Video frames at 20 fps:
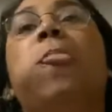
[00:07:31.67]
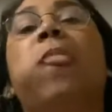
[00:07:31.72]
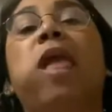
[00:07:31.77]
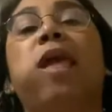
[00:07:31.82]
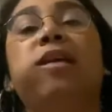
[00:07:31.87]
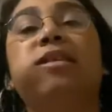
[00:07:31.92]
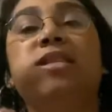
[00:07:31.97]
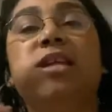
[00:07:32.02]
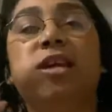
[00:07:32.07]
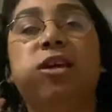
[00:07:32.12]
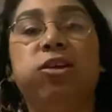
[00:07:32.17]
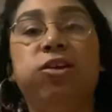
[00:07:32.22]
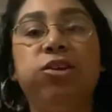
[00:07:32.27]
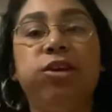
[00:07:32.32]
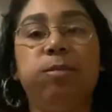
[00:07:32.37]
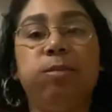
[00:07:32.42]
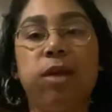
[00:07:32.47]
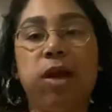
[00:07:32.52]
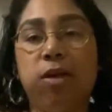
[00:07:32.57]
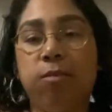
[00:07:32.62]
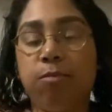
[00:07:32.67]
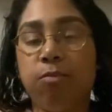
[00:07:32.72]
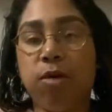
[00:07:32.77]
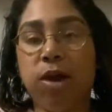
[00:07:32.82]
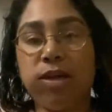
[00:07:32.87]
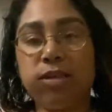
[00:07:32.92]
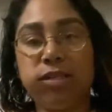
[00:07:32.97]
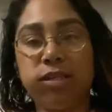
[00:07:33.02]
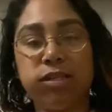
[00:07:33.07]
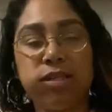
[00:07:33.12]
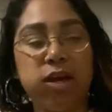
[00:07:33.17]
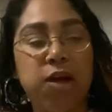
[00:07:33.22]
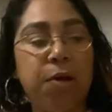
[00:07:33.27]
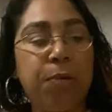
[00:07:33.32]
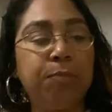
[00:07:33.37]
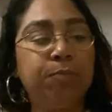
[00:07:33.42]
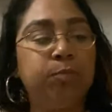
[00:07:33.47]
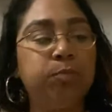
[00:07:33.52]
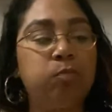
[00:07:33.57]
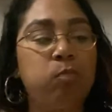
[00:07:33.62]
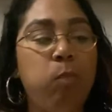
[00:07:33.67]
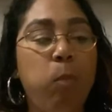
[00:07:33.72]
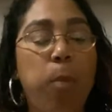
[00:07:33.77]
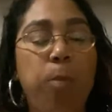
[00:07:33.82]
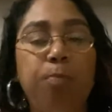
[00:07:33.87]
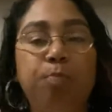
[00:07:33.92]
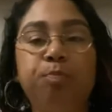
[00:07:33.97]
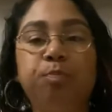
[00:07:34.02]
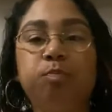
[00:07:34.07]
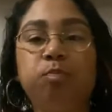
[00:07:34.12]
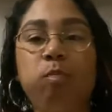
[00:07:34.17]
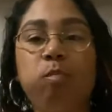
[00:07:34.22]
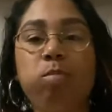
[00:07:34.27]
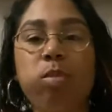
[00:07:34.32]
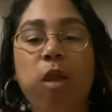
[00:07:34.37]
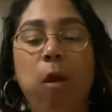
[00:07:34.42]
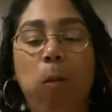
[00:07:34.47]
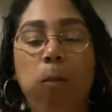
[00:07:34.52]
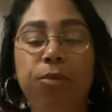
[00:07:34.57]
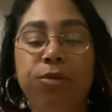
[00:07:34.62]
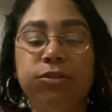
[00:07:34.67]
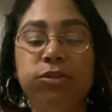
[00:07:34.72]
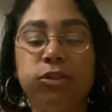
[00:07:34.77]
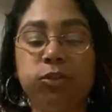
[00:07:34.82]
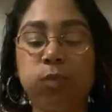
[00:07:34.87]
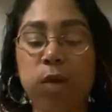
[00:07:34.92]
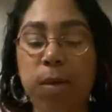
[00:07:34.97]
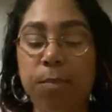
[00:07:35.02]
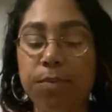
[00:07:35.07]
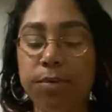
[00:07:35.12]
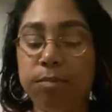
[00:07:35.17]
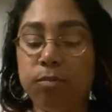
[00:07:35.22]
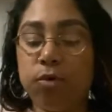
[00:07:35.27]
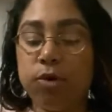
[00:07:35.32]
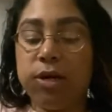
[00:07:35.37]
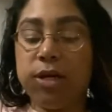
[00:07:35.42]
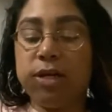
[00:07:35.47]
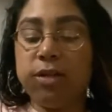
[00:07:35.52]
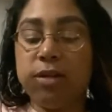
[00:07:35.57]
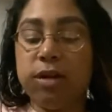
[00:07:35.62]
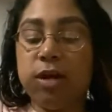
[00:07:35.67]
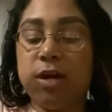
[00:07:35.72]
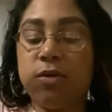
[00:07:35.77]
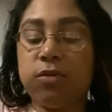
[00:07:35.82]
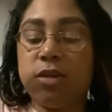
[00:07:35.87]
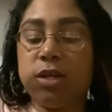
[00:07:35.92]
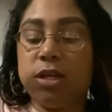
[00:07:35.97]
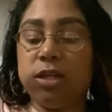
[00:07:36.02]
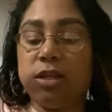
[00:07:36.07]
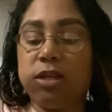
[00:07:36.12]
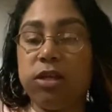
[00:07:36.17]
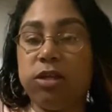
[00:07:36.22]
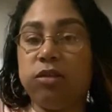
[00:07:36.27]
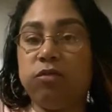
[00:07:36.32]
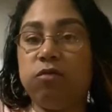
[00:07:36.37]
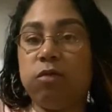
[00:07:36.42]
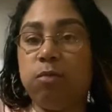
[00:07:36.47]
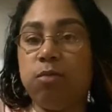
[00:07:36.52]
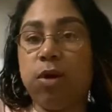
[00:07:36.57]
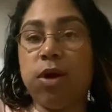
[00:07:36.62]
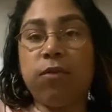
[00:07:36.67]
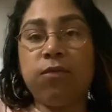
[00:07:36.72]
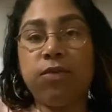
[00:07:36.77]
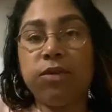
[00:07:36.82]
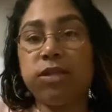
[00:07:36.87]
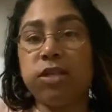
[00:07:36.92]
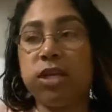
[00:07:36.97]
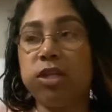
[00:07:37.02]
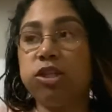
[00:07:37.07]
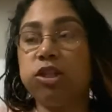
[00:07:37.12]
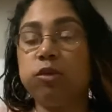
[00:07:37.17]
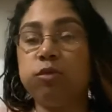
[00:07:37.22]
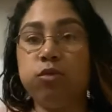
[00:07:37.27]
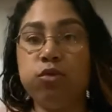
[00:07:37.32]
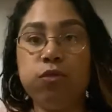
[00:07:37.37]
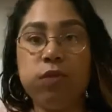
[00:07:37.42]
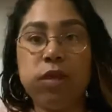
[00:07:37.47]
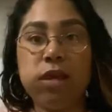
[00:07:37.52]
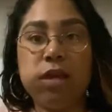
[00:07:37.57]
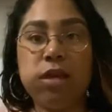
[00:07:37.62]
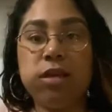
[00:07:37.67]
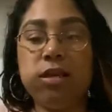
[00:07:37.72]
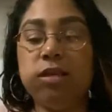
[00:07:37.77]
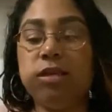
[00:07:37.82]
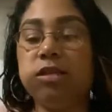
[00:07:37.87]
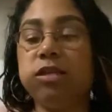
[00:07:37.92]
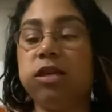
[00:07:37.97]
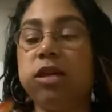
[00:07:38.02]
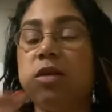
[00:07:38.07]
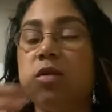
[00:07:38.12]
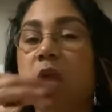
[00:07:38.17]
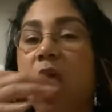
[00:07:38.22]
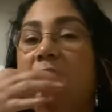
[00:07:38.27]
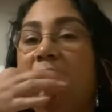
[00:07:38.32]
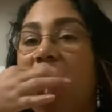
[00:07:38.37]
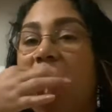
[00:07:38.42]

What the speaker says: it's like a learning process. I've been swapping more healthier things for breakfast, like smoothies and